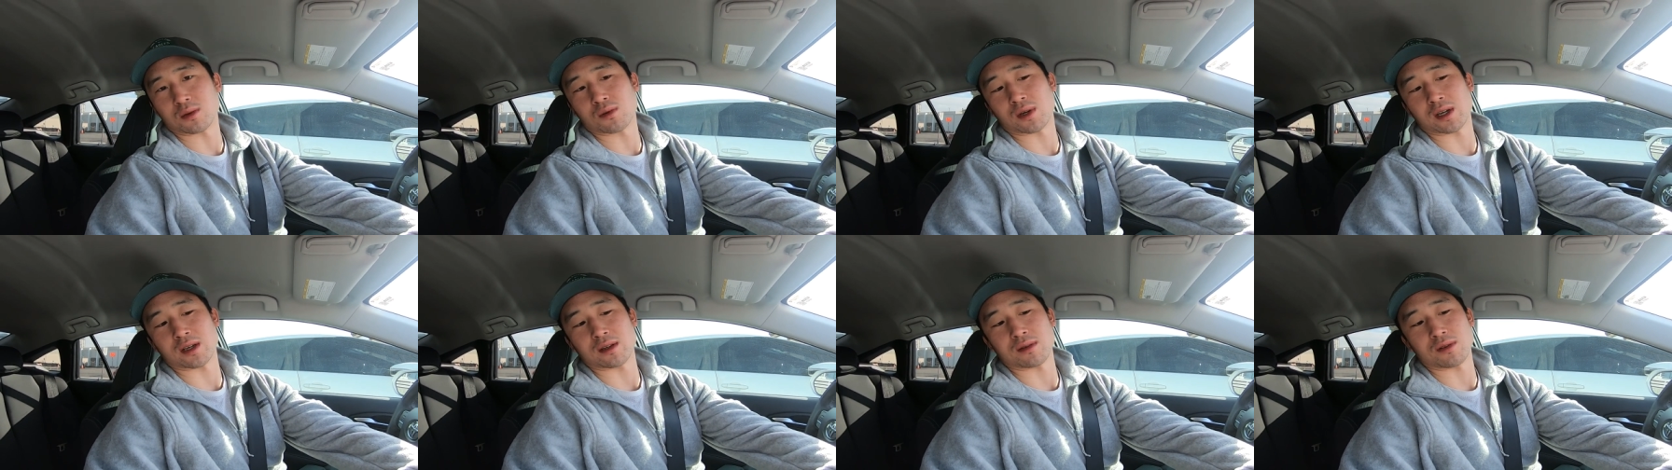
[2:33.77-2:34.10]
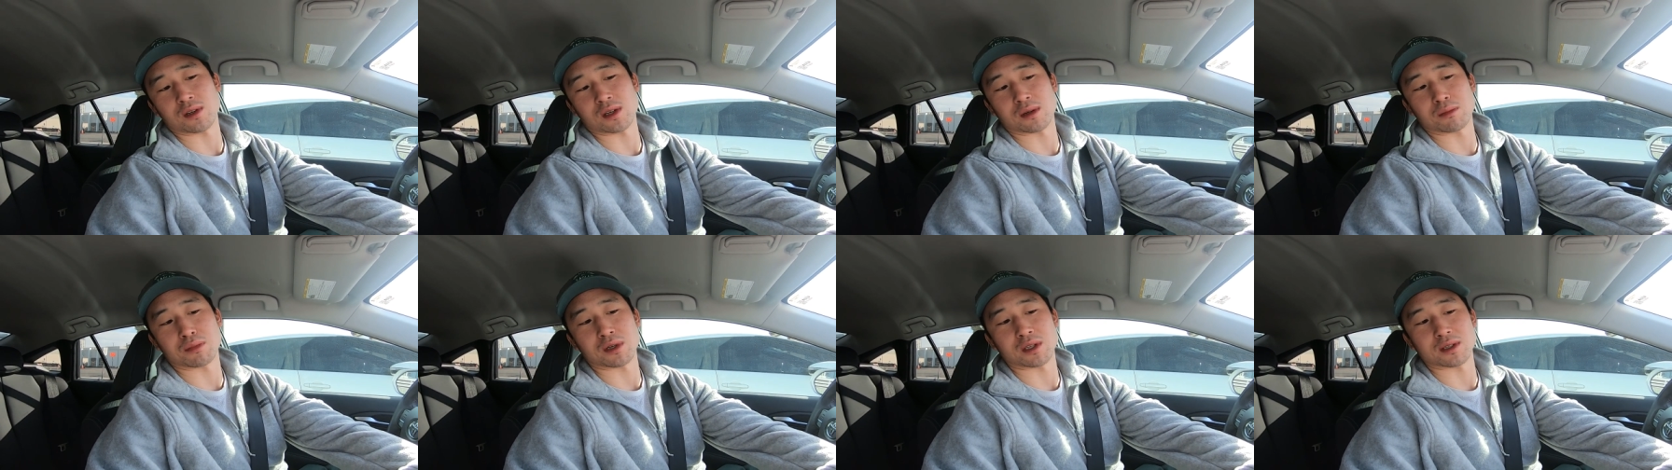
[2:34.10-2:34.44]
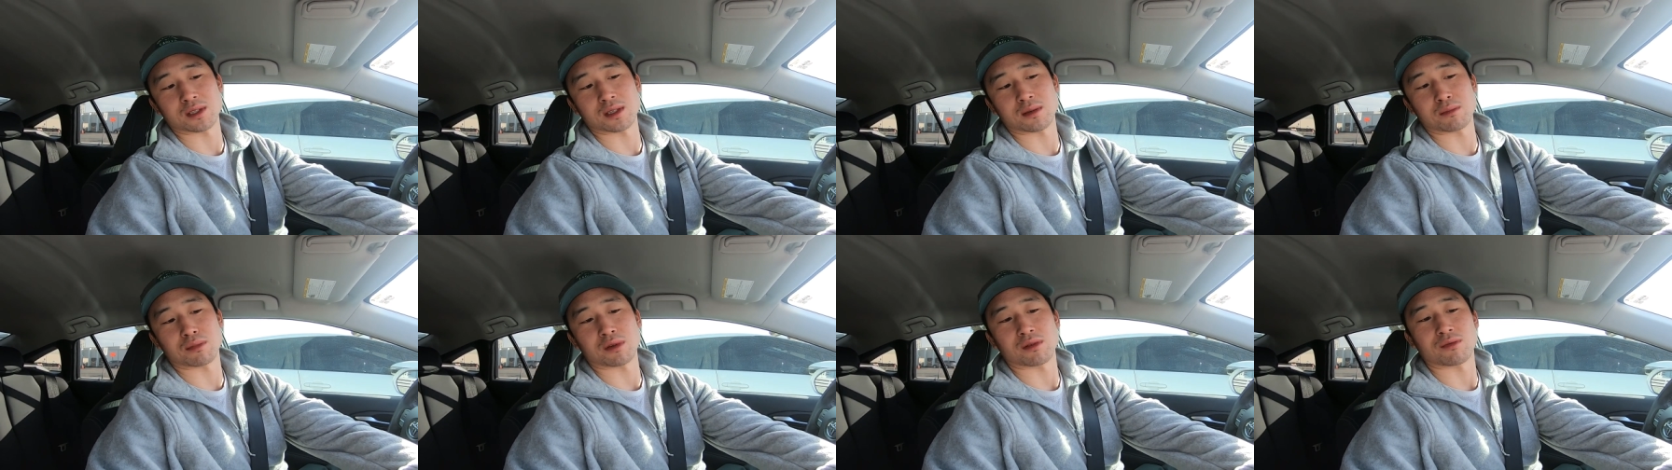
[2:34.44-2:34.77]
Quite, you could put it
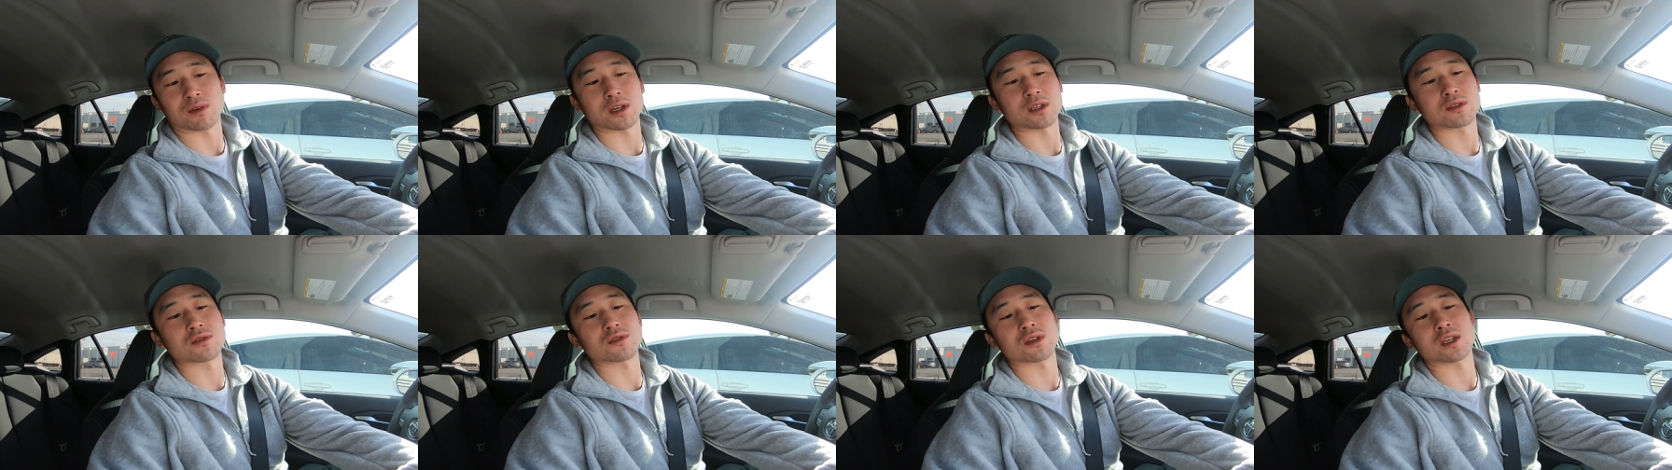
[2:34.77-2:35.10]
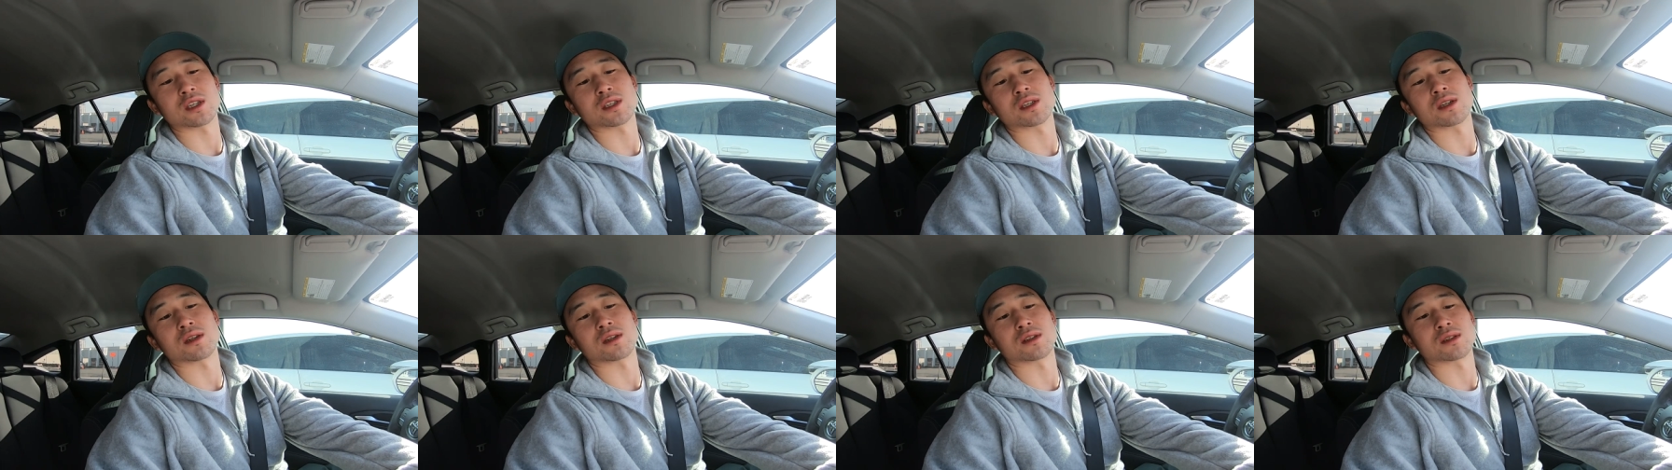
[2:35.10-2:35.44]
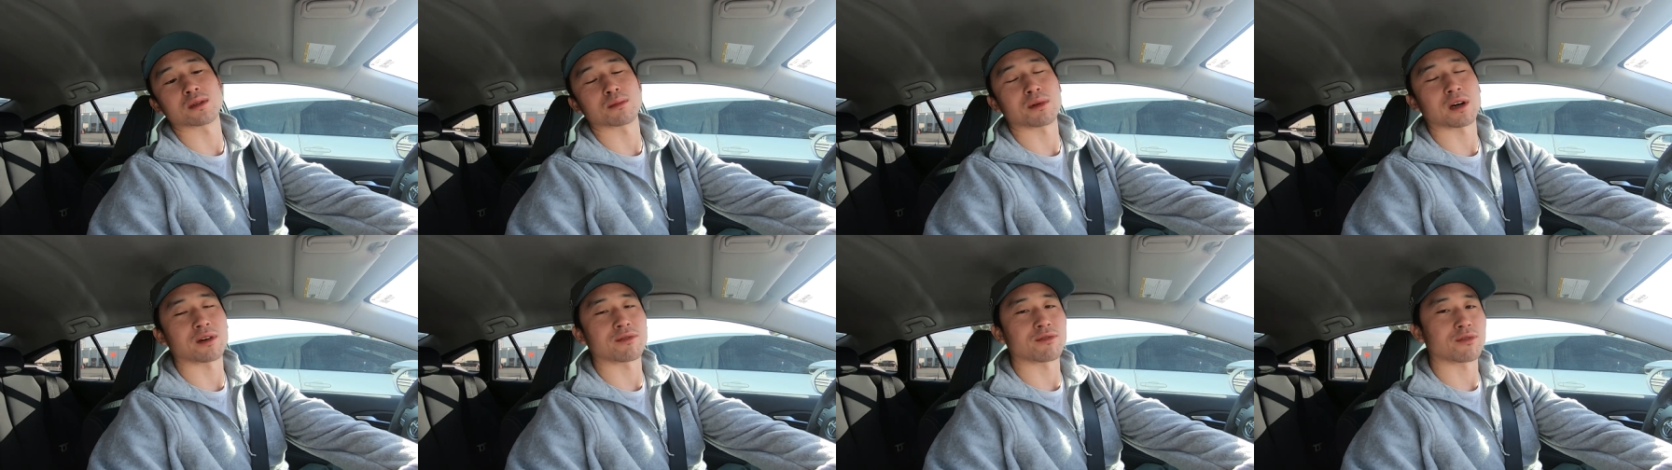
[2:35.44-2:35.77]
simply. Registration is
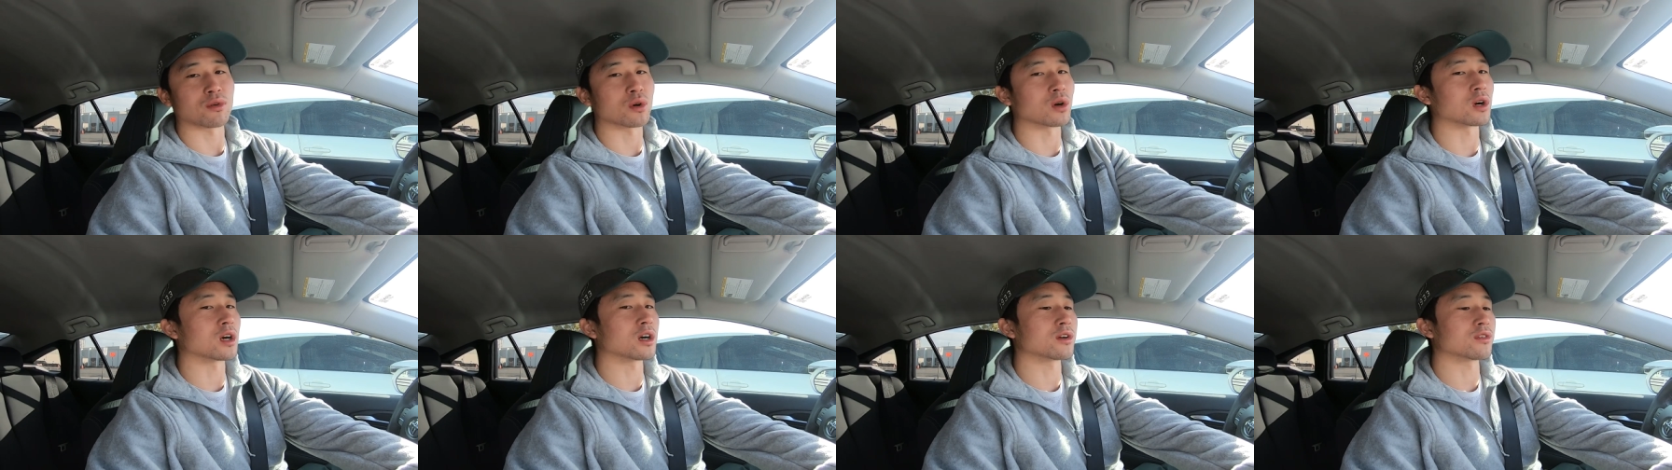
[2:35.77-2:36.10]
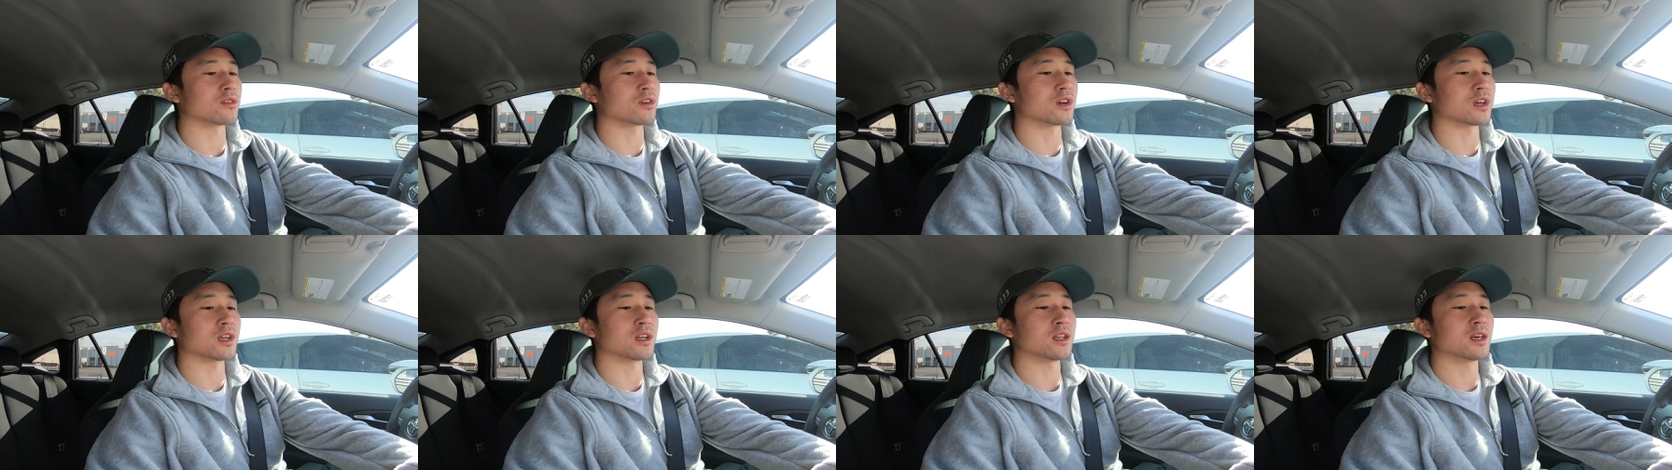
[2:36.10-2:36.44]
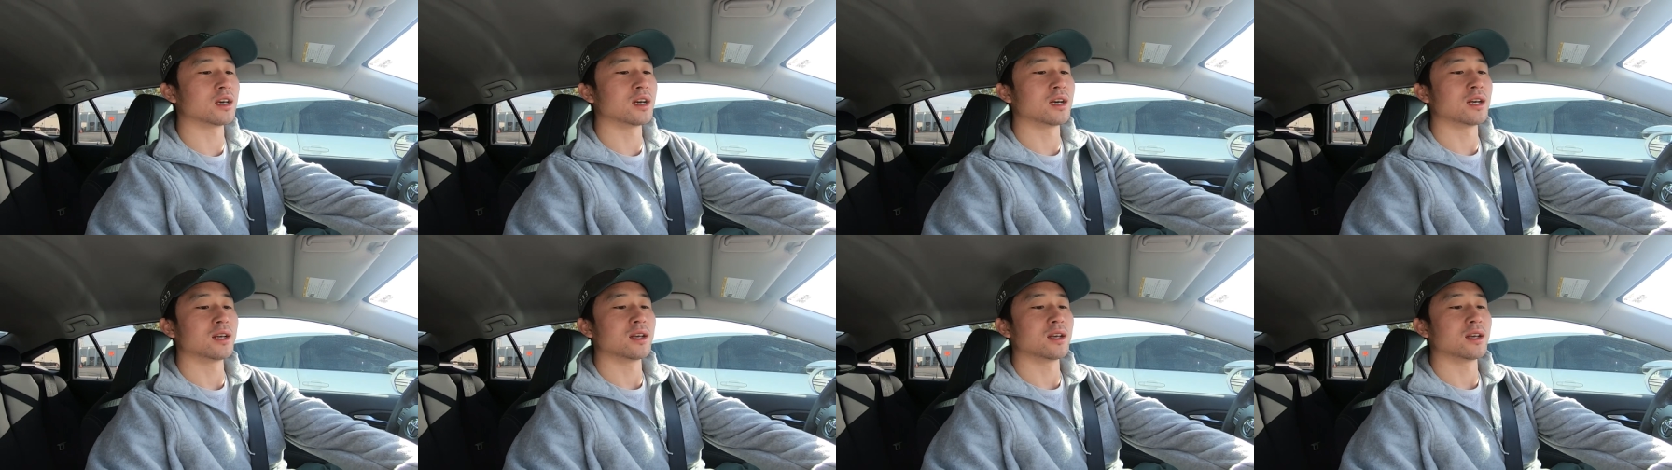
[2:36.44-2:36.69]
about $400,